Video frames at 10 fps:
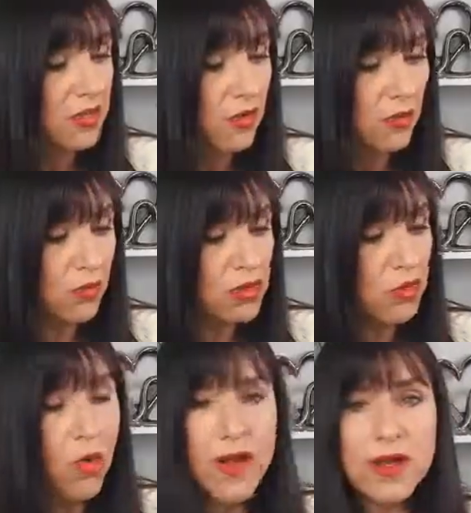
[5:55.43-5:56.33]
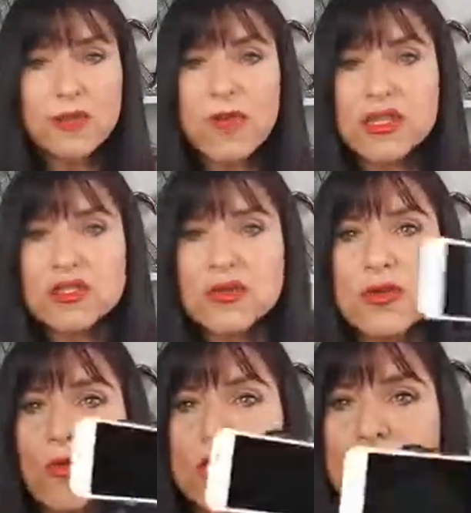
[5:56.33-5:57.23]
you want to make sure
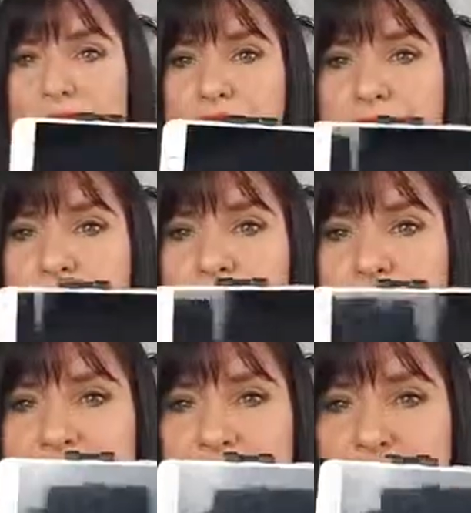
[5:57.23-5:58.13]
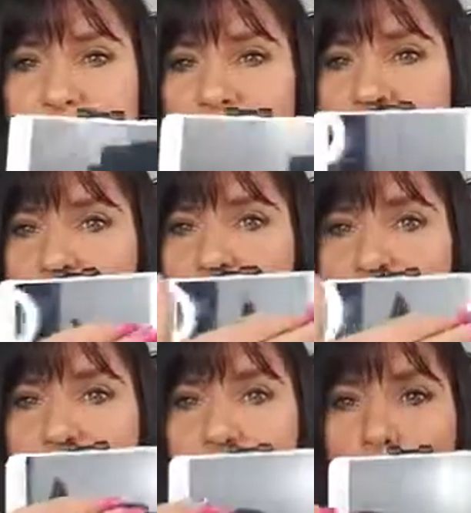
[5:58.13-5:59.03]
that when you're doing your Facebook Live, you're
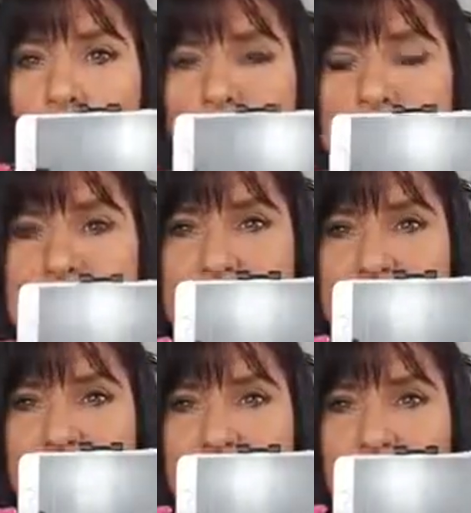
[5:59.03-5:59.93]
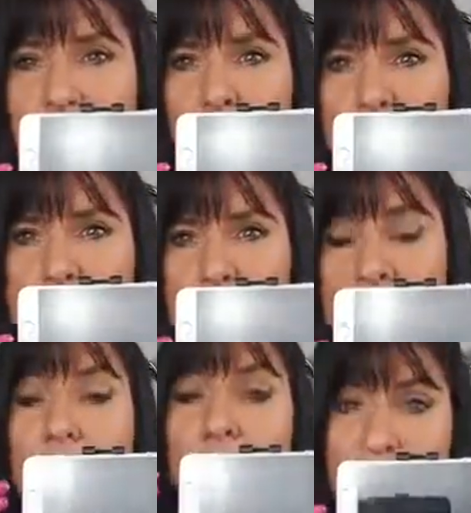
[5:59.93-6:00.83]
going
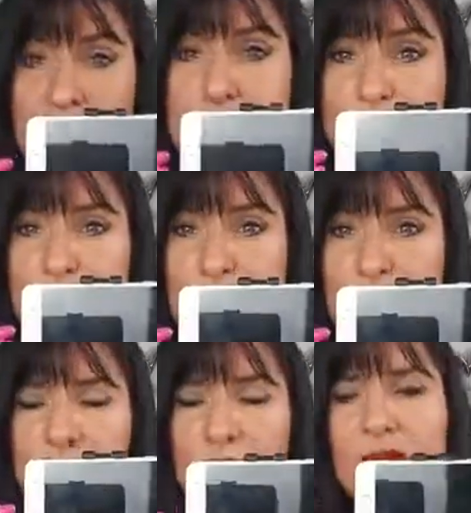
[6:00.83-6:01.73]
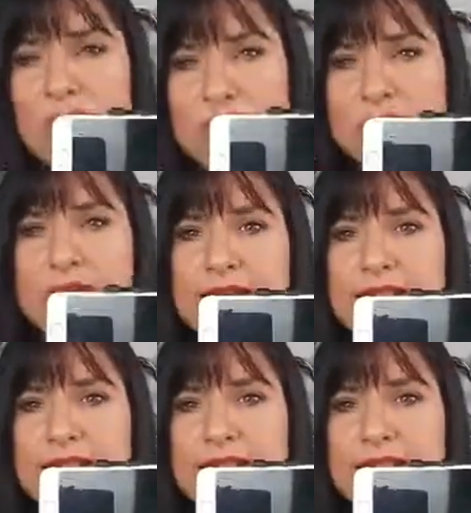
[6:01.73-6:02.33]
widescreen on Facebook anyway. If you're doing